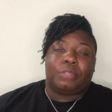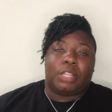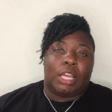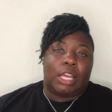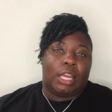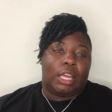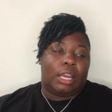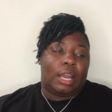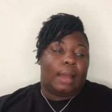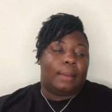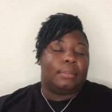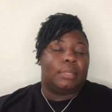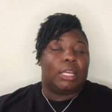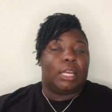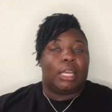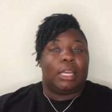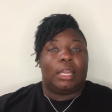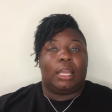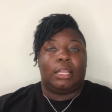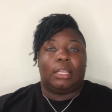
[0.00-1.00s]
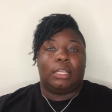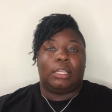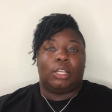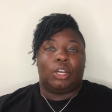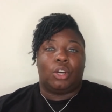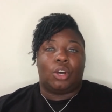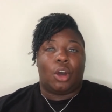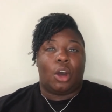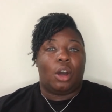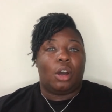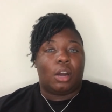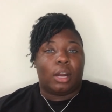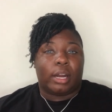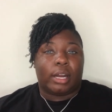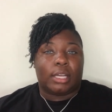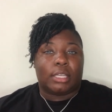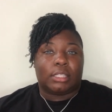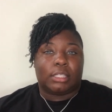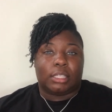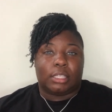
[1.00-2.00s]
and I'm looking at the little cards,